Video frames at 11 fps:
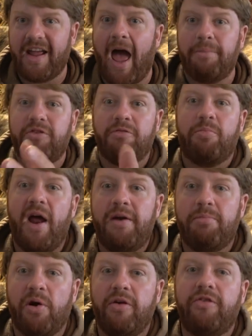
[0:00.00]
captive bred
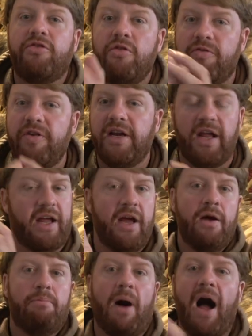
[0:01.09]
birds to feed, like
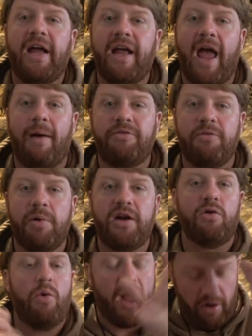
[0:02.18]
buying captive bred
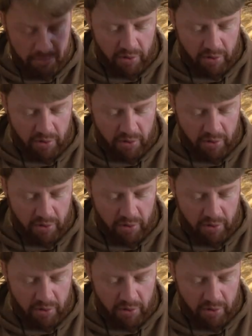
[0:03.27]
quail,